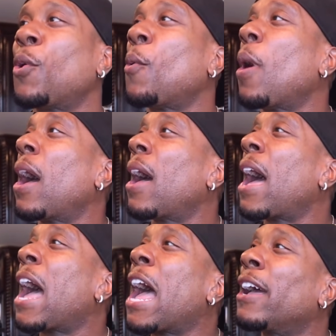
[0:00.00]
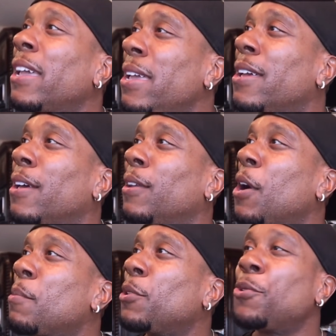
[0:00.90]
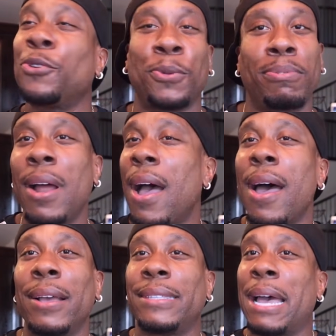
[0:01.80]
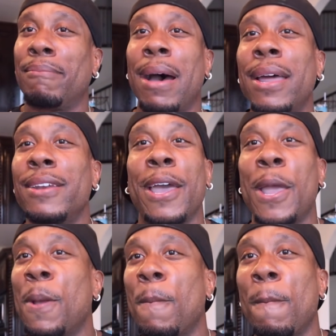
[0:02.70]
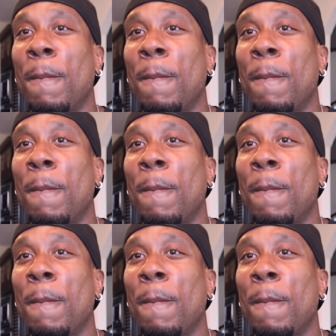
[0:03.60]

So Again, I'm a little surprised that my name